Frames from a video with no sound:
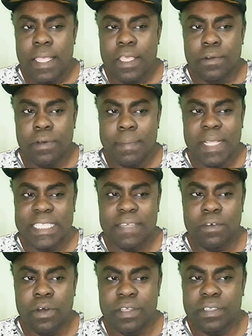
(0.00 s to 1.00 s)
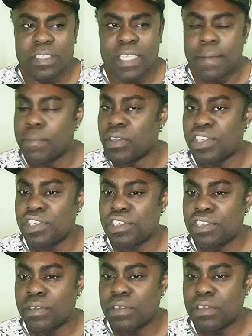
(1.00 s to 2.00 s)
You know, I'm not even going to say
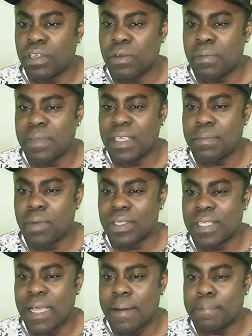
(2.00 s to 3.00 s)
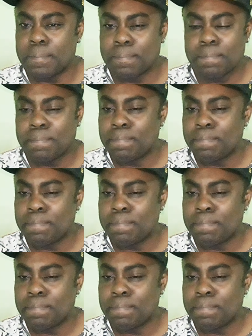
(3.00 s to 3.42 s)
much, you know what I mean,